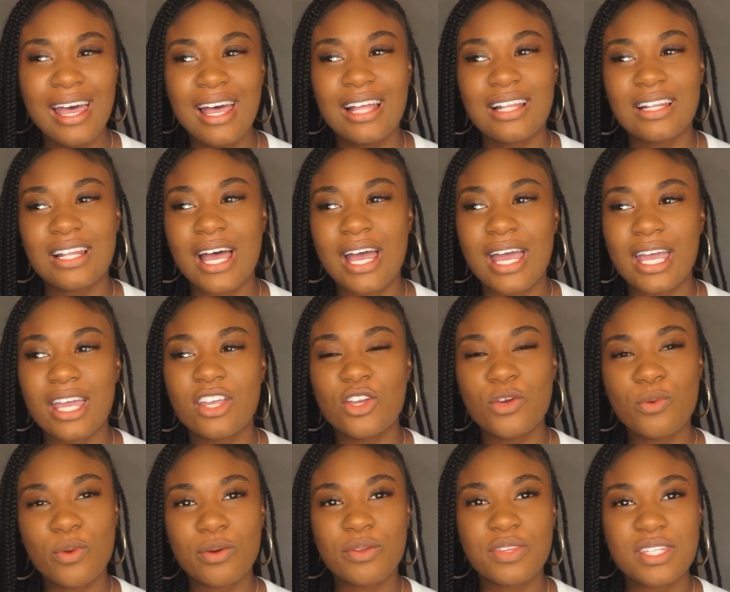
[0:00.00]
like, you
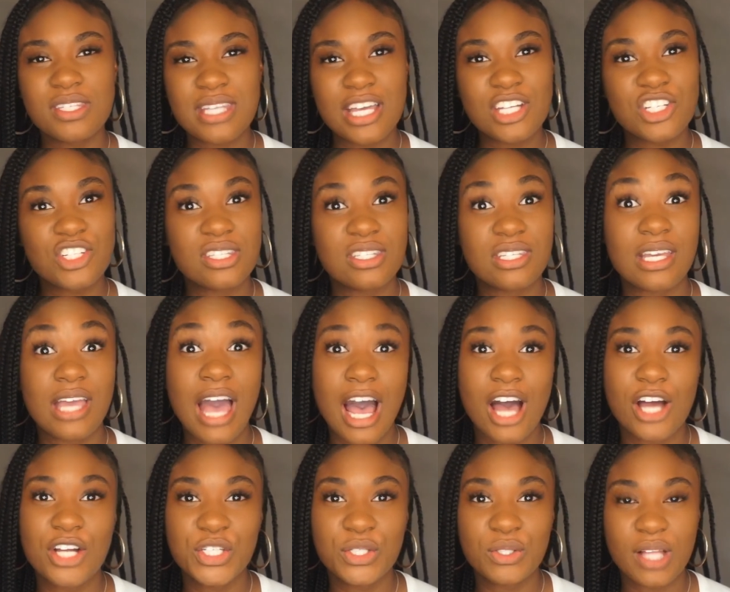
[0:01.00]
work with this agency,
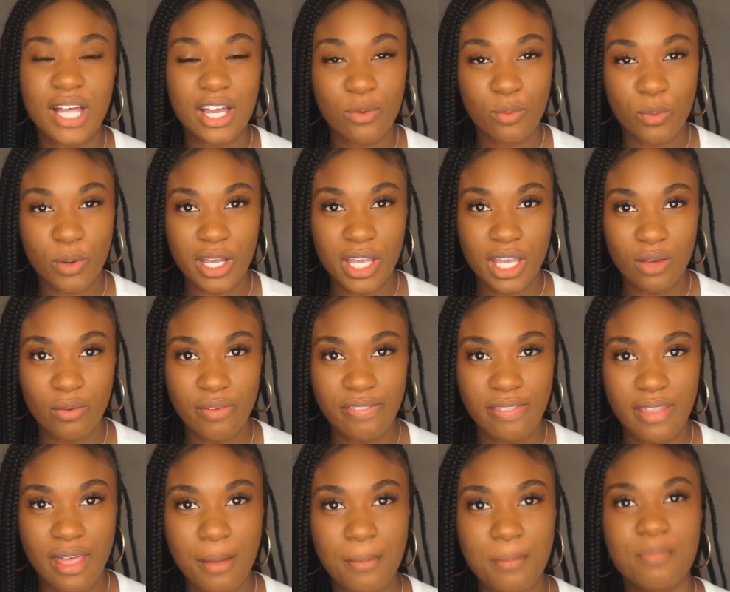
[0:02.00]
how do you like working with
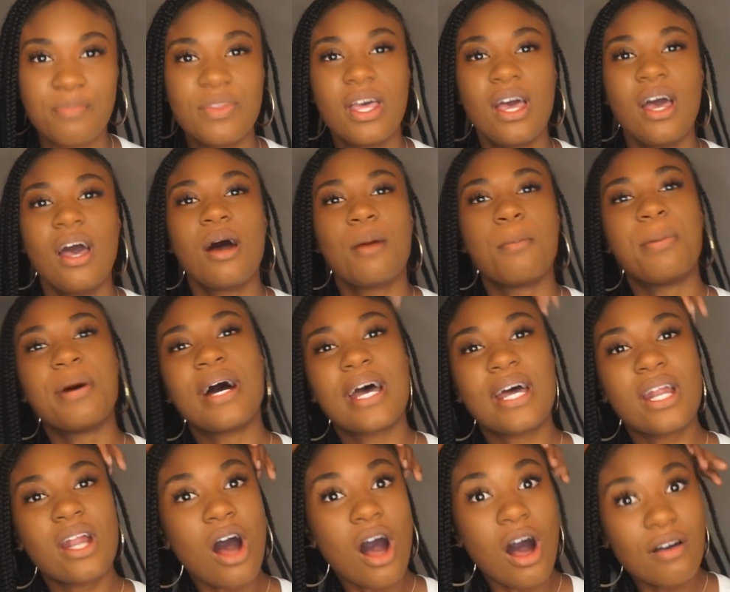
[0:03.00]
them?
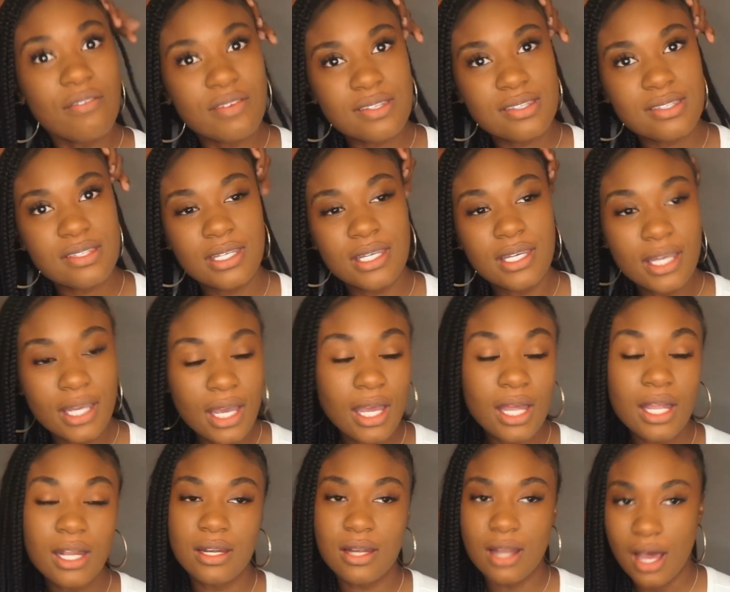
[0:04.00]
But obviously
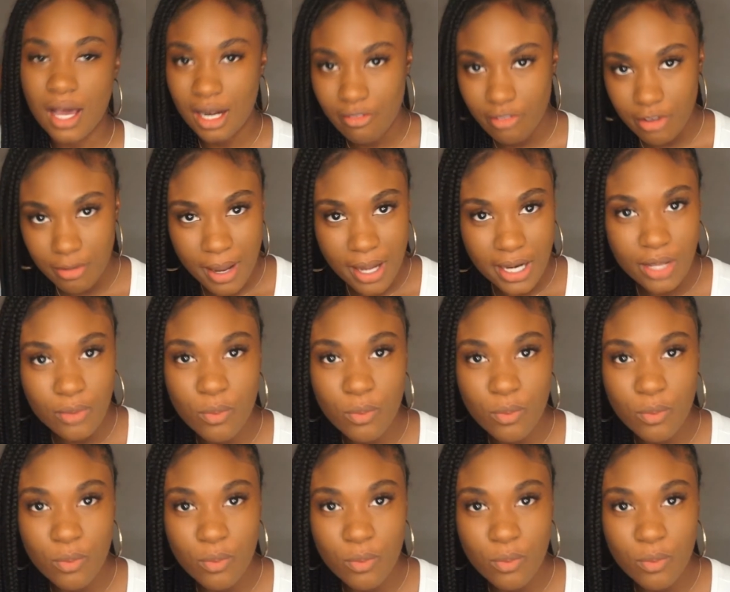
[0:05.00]
not everybody